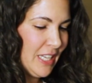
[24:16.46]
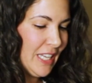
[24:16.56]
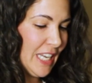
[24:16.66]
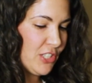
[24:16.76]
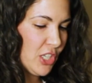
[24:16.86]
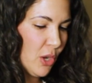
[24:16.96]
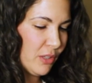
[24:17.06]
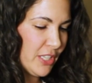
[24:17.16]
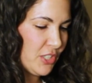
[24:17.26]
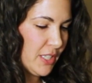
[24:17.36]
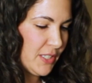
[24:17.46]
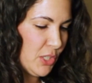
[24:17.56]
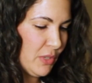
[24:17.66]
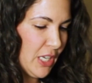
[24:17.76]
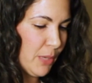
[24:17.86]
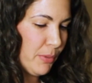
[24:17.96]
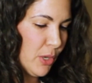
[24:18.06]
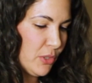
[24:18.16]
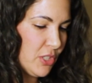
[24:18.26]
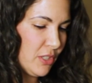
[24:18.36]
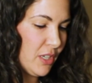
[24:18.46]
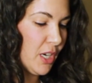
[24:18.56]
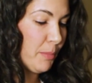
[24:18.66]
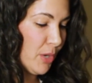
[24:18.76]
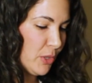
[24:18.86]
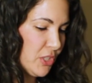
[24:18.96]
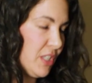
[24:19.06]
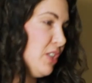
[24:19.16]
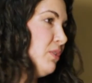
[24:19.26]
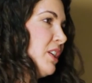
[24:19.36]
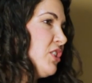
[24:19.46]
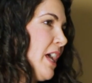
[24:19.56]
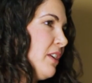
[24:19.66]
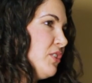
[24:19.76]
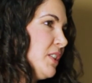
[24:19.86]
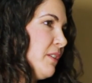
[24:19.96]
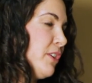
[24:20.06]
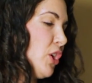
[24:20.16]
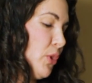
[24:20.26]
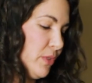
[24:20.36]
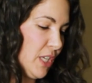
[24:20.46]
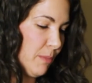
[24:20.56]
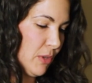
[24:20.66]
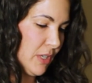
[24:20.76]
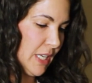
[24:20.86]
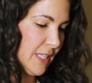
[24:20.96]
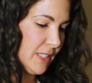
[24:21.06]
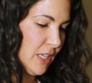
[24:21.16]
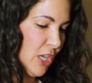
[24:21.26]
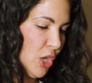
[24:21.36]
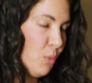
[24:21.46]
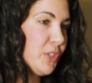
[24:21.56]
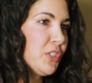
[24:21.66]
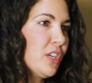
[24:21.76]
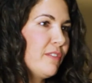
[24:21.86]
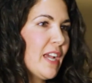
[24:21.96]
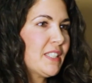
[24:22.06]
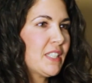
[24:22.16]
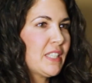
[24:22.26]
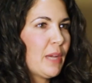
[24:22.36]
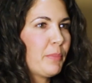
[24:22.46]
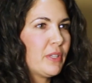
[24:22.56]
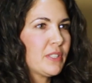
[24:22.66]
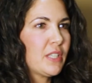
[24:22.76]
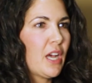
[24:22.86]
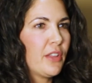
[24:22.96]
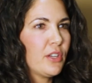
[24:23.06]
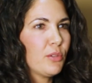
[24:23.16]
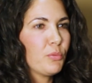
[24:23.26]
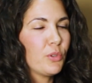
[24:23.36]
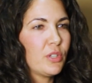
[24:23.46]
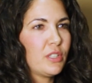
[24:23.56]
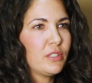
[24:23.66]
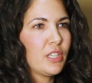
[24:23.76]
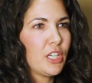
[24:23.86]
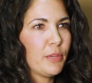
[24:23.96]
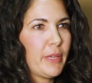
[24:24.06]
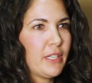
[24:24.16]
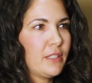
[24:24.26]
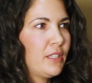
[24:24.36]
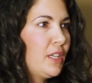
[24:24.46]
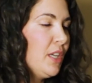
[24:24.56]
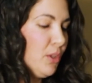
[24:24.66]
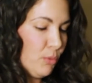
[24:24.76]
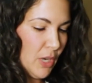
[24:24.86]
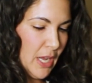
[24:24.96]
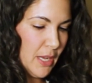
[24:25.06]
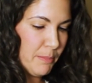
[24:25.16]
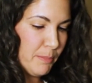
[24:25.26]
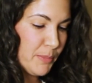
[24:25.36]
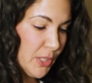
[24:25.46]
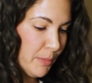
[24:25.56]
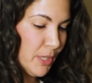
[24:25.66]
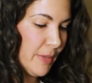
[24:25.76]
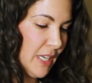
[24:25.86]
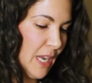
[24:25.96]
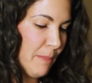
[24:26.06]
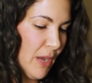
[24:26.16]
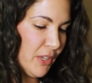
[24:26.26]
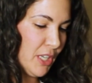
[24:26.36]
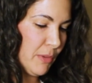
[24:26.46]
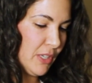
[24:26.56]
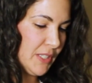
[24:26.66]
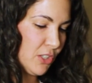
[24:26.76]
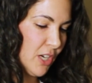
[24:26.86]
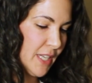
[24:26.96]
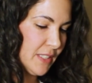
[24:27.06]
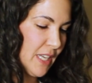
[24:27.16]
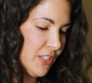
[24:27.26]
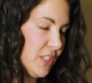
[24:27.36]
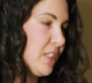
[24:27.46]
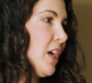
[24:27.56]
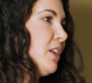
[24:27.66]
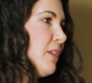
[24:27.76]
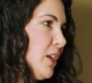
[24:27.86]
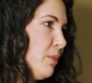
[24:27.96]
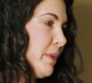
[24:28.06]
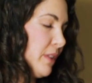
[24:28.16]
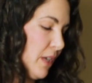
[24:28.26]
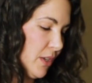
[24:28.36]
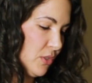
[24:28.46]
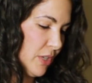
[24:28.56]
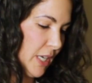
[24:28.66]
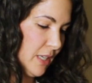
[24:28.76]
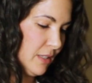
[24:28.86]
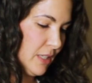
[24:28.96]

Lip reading: Each coalition's unique approach to the unique challenges of your own communities will serve as examples to other rural, urban, suburban, and mountain communities across not just Colorado, but the country.